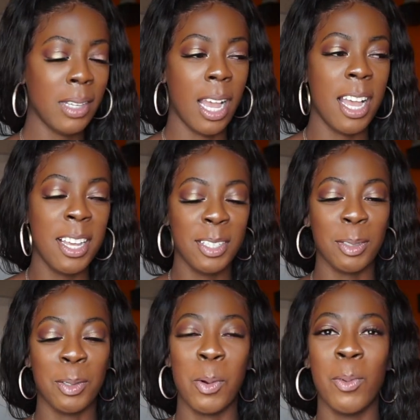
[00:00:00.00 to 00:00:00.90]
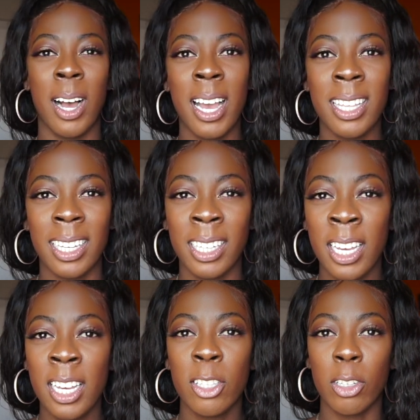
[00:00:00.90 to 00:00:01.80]
I don't know why, like
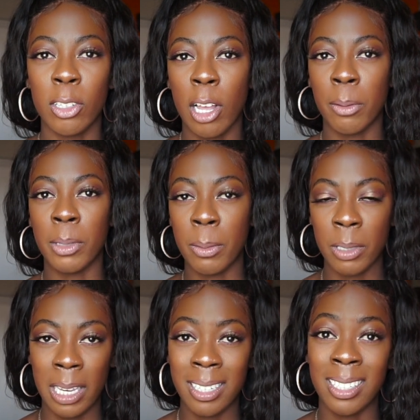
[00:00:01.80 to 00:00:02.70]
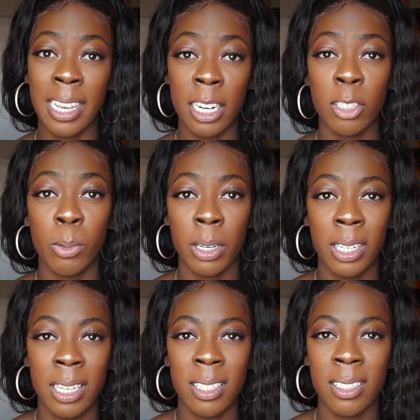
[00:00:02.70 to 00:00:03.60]
it took a lot of manipulating to get it to where
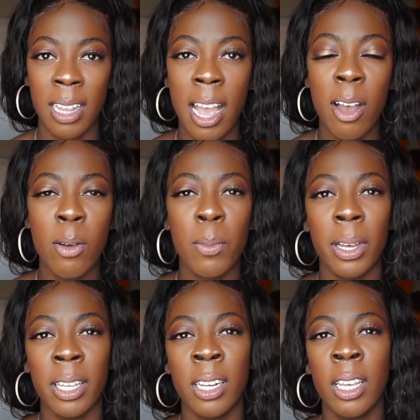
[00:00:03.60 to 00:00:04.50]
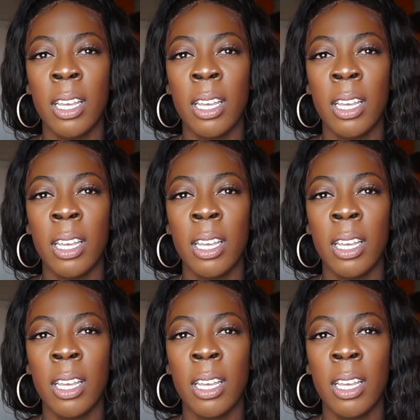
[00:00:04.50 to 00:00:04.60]
it is now, but